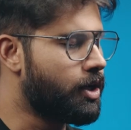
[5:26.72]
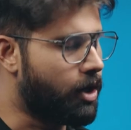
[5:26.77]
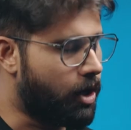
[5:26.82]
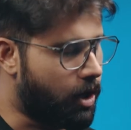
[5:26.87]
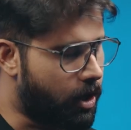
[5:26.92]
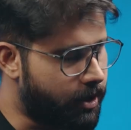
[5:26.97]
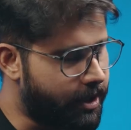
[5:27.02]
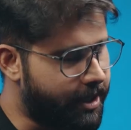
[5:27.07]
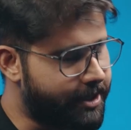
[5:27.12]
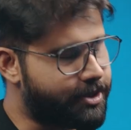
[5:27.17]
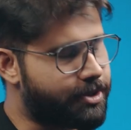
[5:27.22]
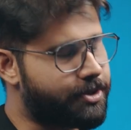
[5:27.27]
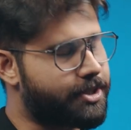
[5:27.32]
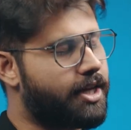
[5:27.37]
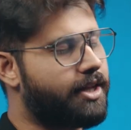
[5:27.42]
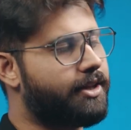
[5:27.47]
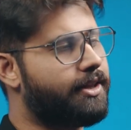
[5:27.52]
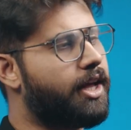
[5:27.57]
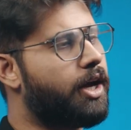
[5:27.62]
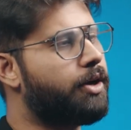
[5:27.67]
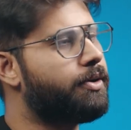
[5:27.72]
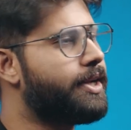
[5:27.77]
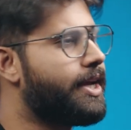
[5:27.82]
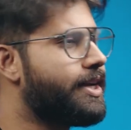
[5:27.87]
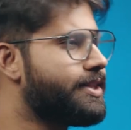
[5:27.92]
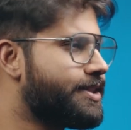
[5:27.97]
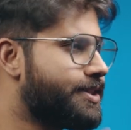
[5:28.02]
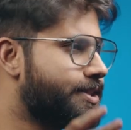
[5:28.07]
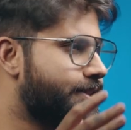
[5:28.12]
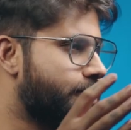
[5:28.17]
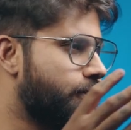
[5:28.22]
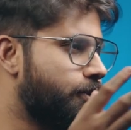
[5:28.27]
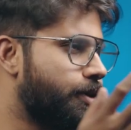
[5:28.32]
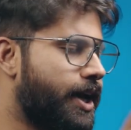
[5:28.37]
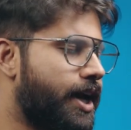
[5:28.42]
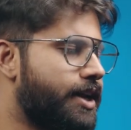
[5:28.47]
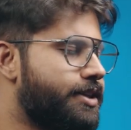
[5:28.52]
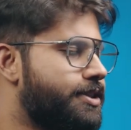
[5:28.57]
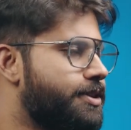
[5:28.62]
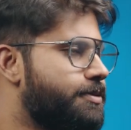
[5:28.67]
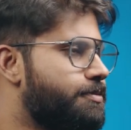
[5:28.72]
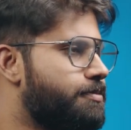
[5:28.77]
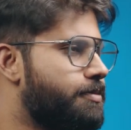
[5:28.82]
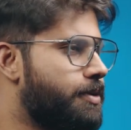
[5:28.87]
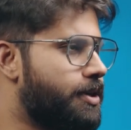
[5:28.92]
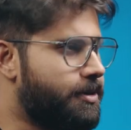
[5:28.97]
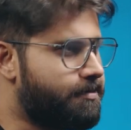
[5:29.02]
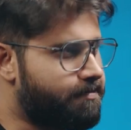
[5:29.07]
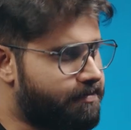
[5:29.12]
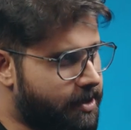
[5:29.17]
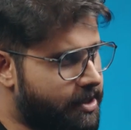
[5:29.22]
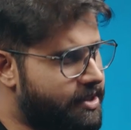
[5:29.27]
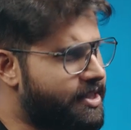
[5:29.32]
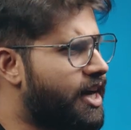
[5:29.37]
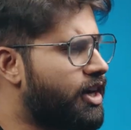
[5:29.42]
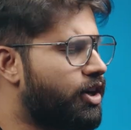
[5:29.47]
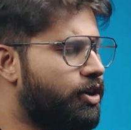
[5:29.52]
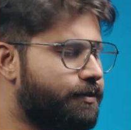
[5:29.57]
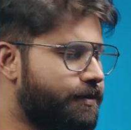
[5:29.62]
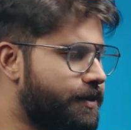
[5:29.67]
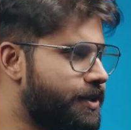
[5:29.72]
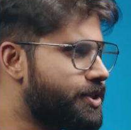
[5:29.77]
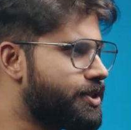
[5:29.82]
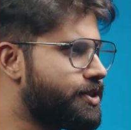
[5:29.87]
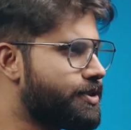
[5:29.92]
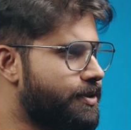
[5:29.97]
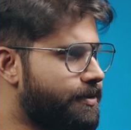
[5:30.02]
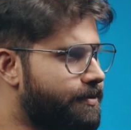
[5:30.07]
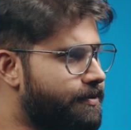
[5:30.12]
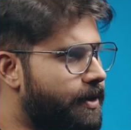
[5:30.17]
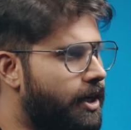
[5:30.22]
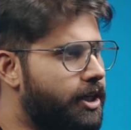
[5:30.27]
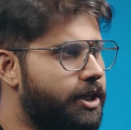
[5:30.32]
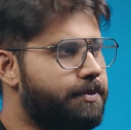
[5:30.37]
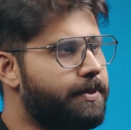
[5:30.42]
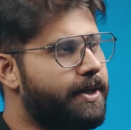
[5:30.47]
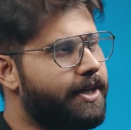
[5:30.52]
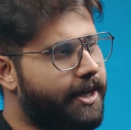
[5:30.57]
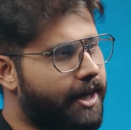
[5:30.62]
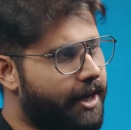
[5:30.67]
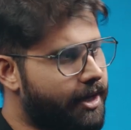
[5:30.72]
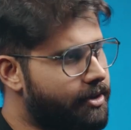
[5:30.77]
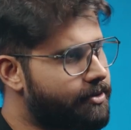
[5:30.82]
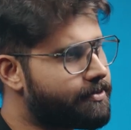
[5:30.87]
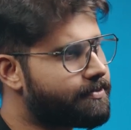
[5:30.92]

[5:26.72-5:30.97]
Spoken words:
All right, Sushant. Now let's look at some standout features of Ultimate Care.